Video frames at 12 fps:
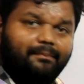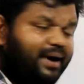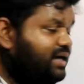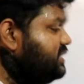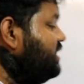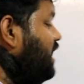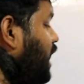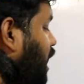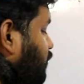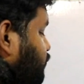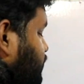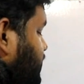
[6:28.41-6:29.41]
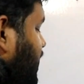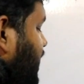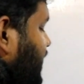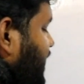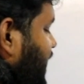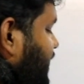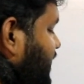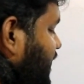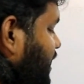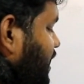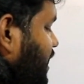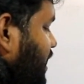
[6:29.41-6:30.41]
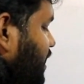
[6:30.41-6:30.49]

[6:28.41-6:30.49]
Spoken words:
but after getting